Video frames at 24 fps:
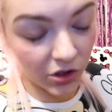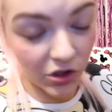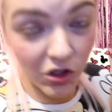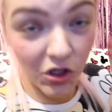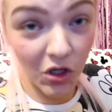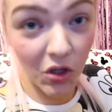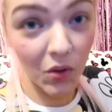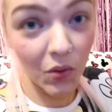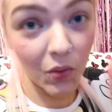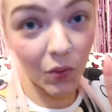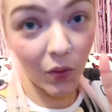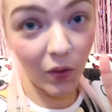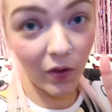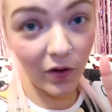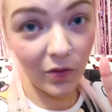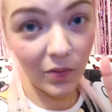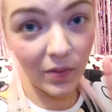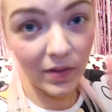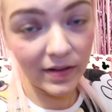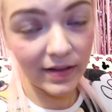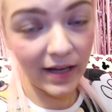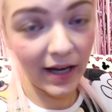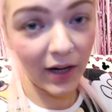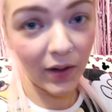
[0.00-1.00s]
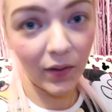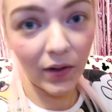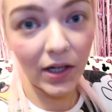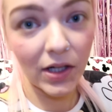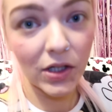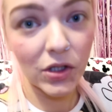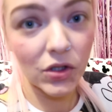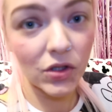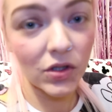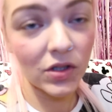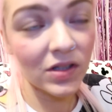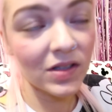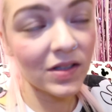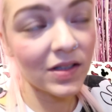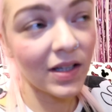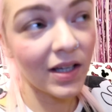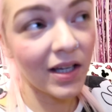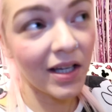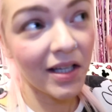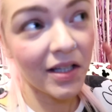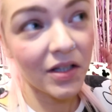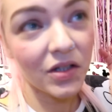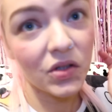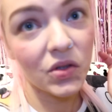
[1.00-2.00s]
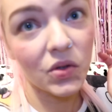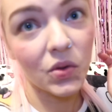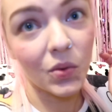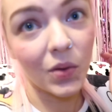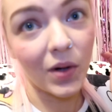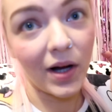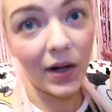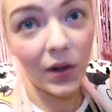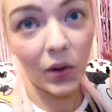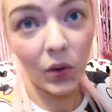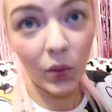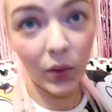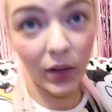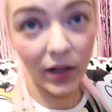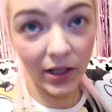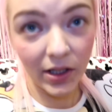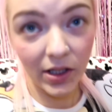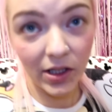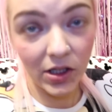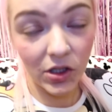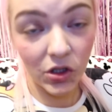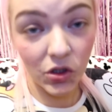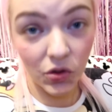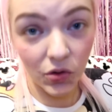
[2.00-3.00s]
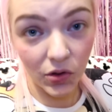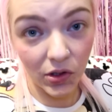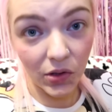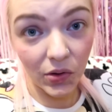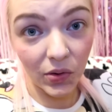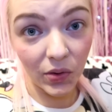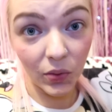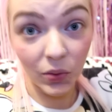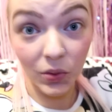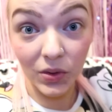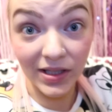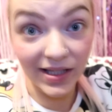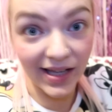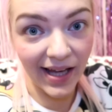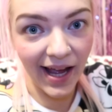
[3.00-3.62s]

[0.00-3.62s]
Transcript: two Christmas decorations, so I'll quickly show you those